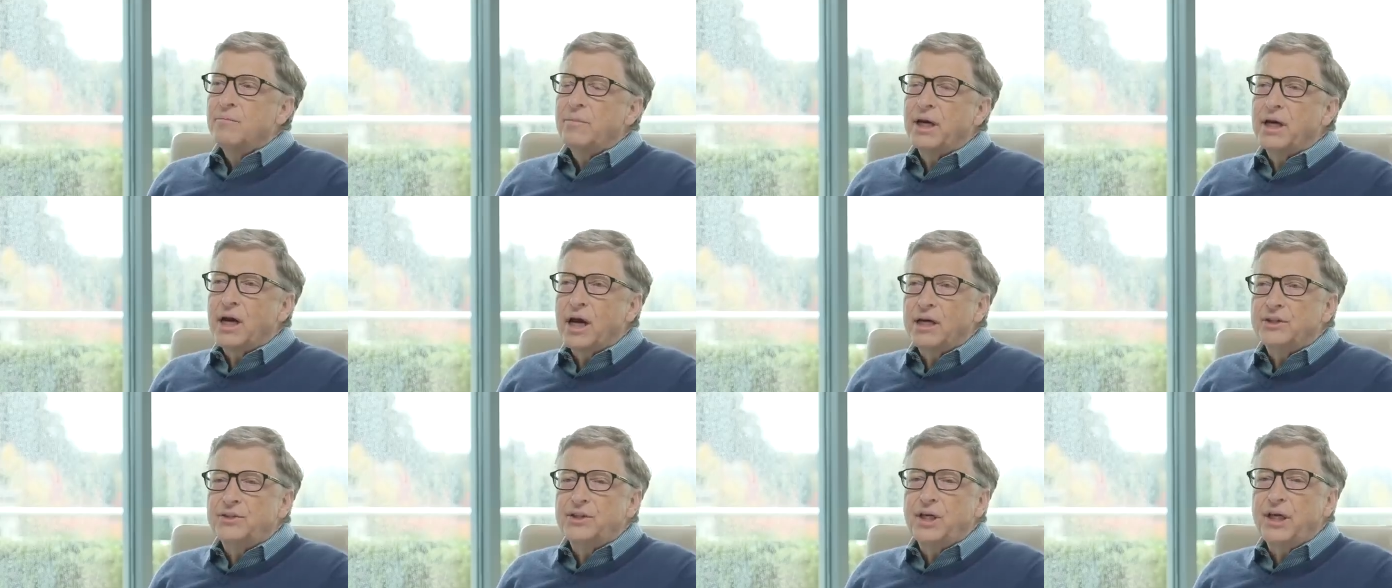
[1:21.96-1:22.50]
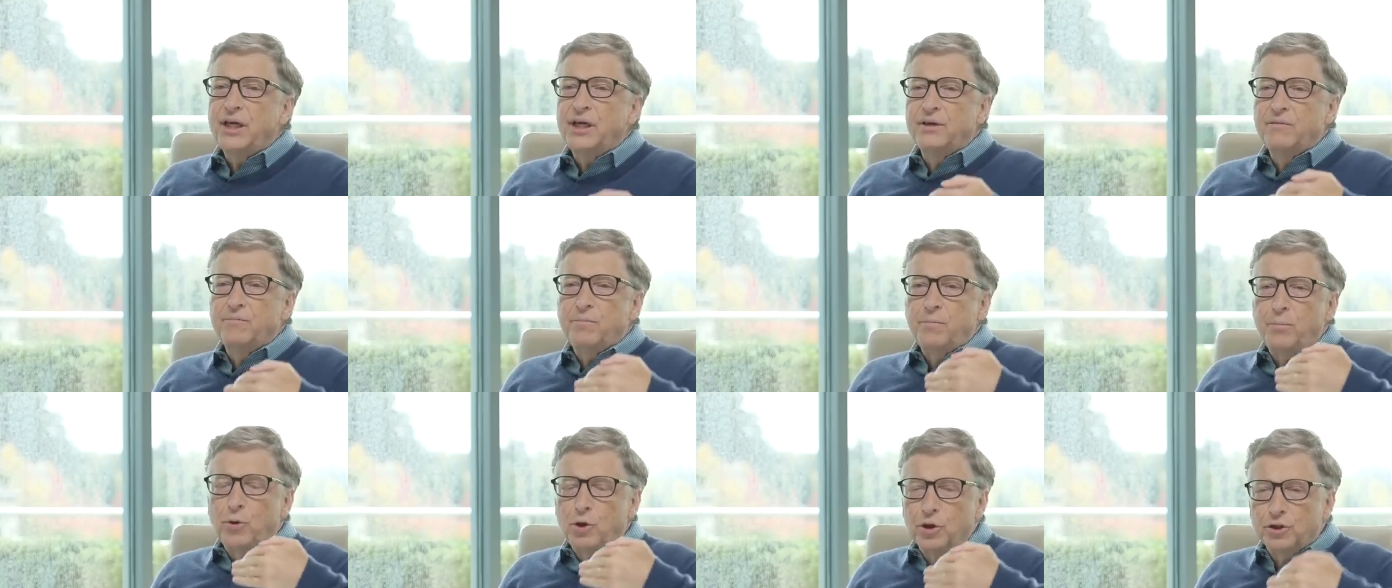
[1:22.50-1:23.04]
because he
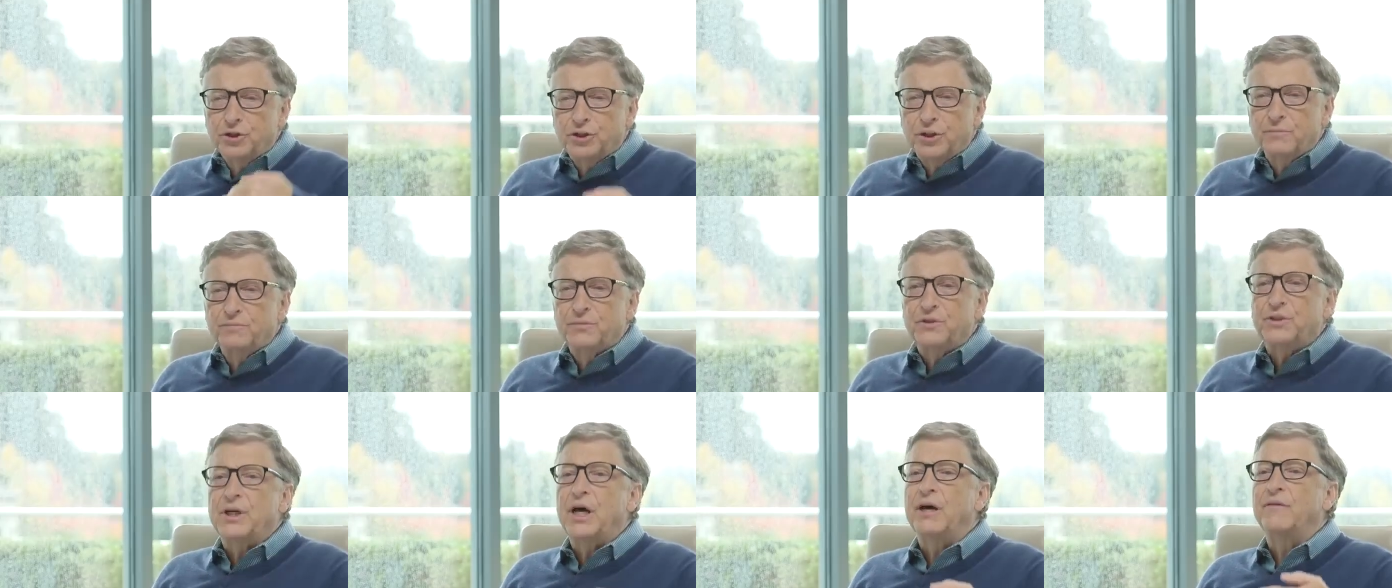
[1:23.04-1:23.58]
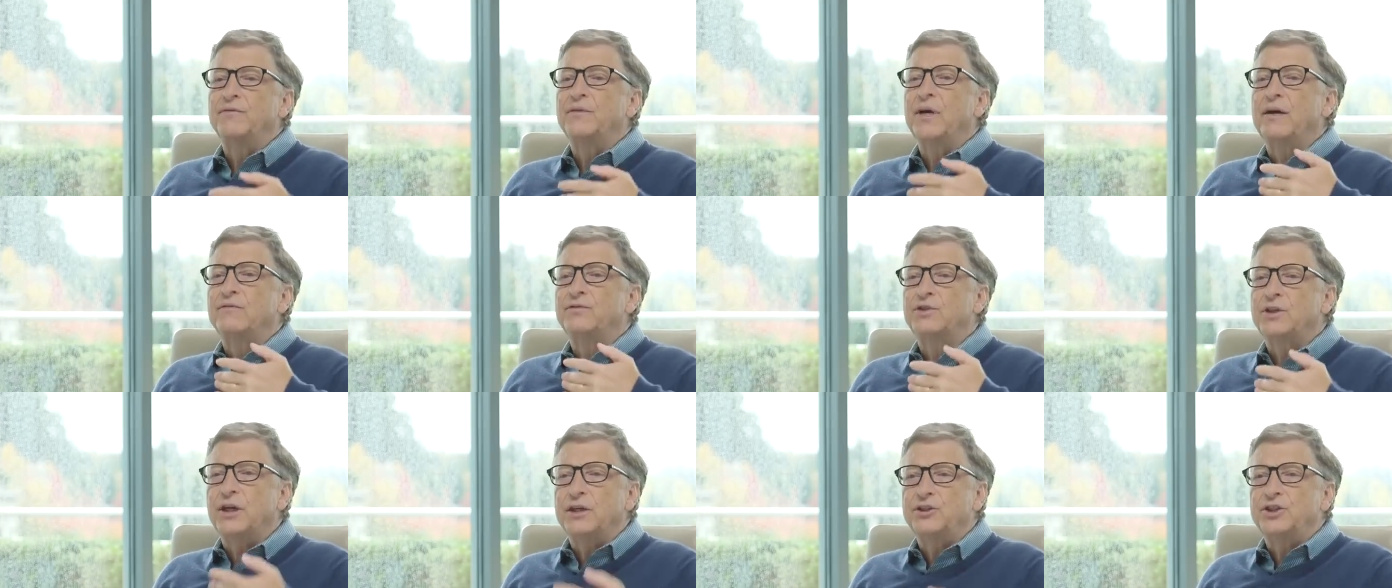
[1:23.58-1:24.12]
had pushed himself to
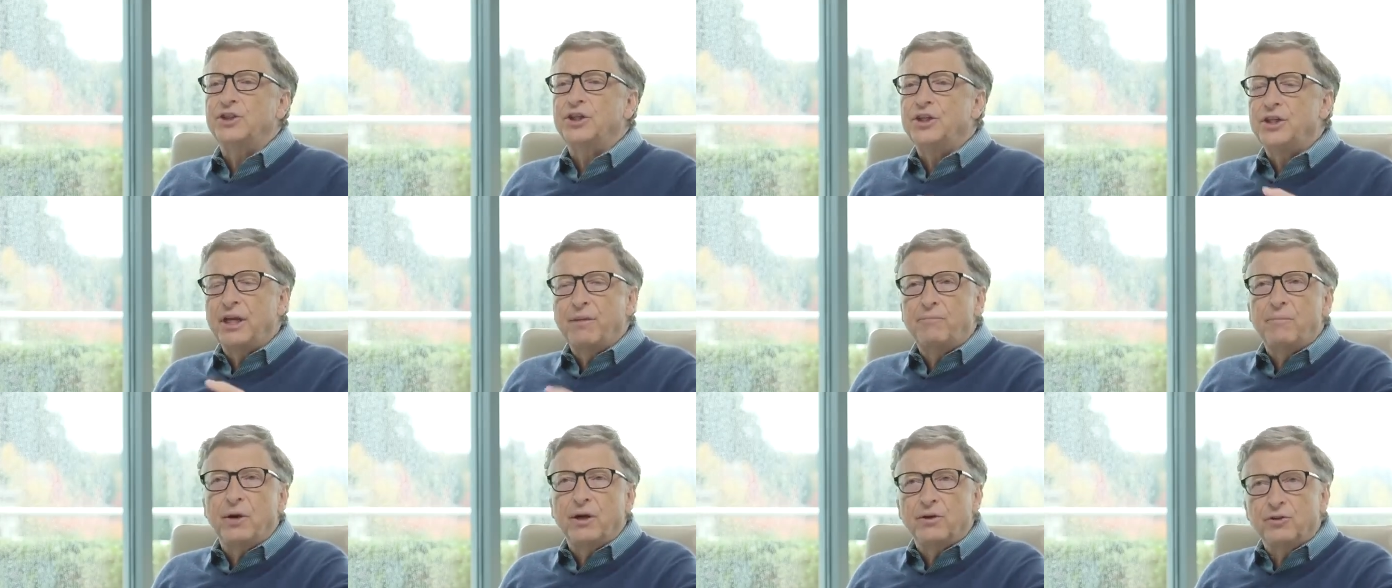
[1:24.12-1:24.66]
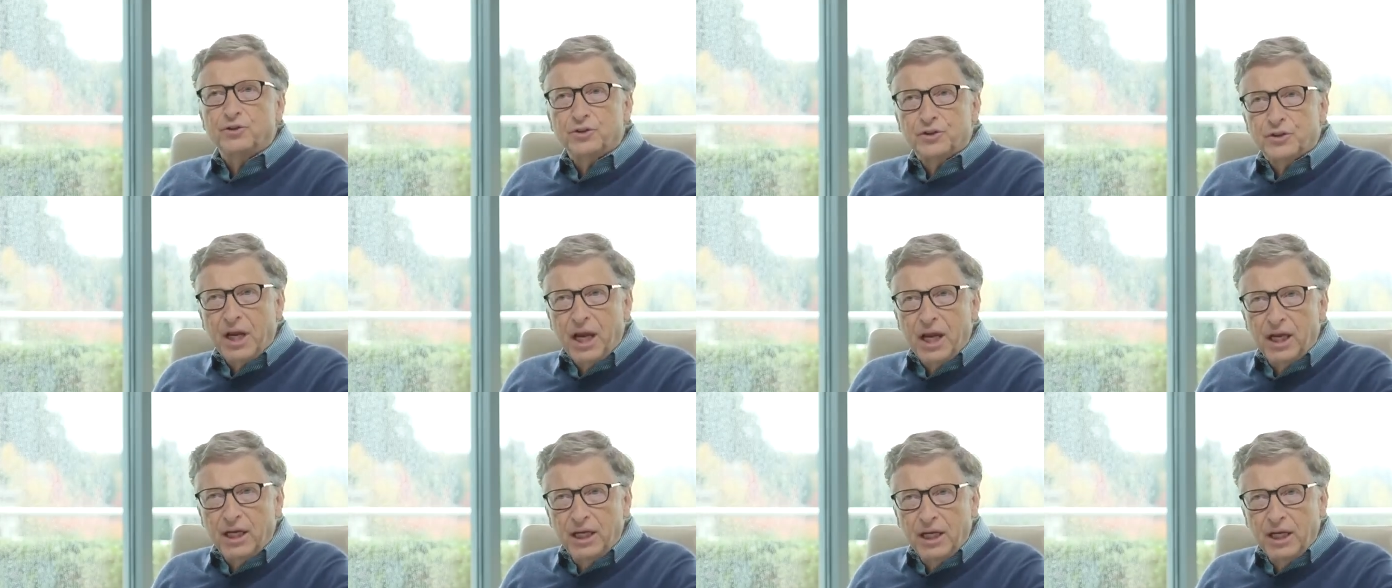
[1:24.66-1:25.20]
have such a deep
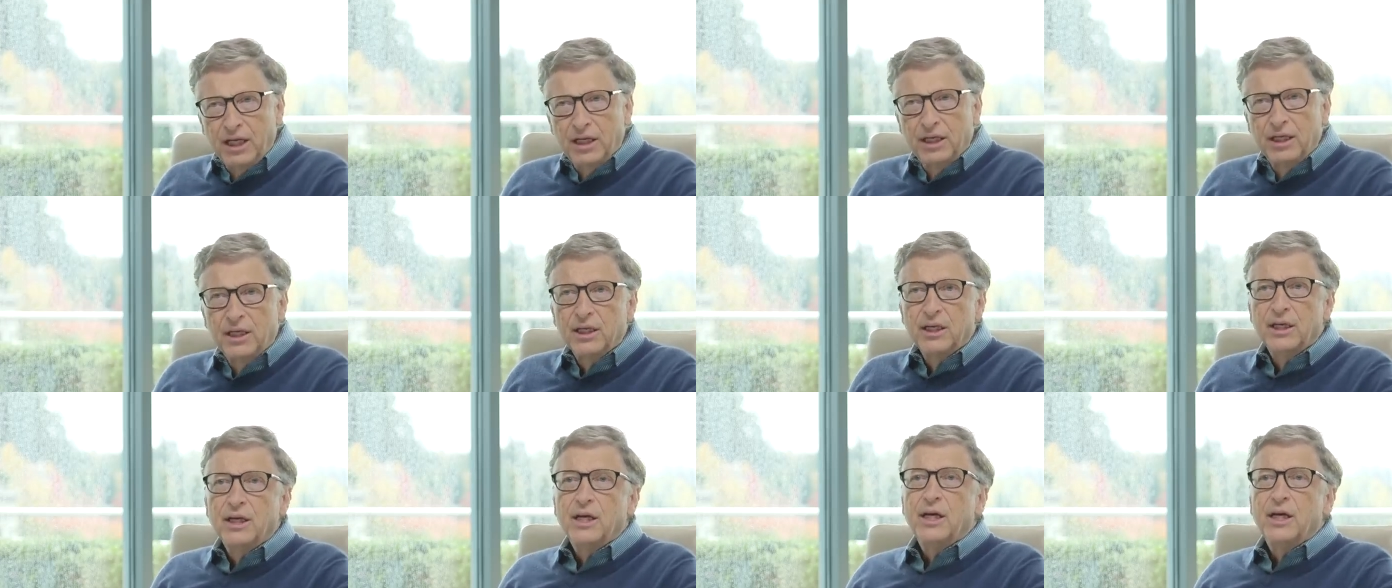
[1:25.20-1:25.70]
understanding,